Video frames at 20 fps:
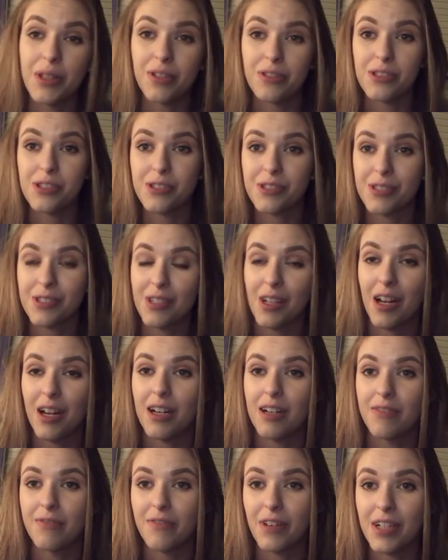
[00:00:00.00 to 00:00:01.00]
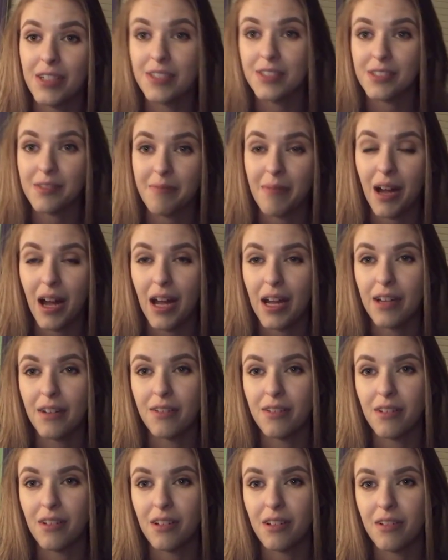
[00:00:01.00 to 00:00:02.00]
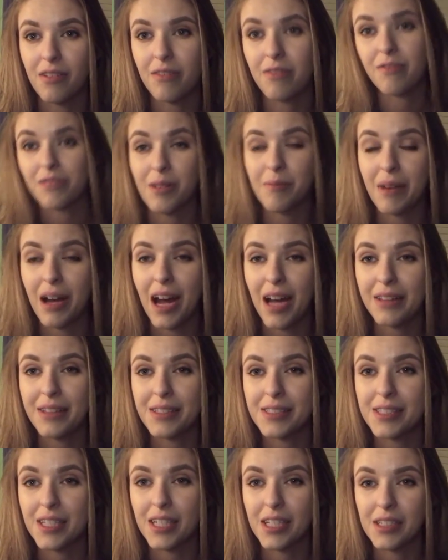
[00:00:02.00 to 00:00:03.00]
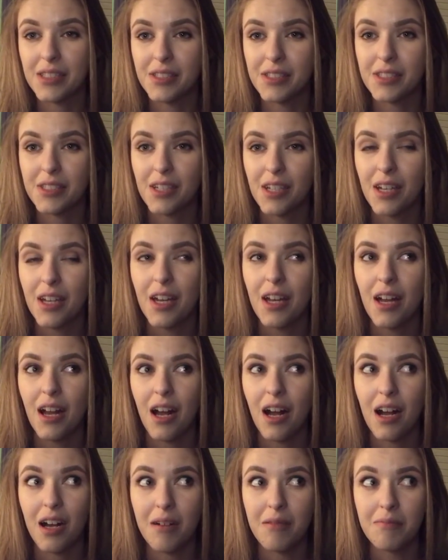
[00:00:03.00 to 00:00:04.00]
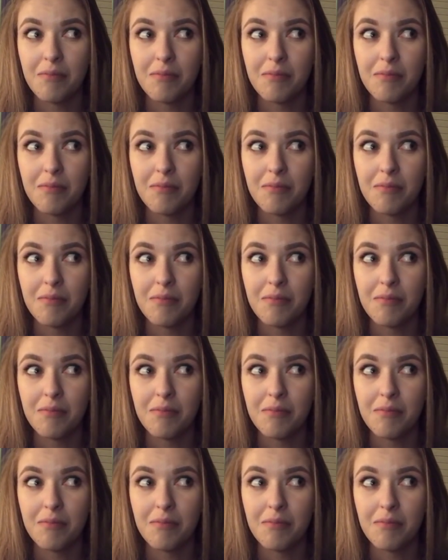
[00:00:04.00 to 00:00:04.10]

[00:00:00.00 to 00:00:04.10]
with some of those friends of mine from behind the scenes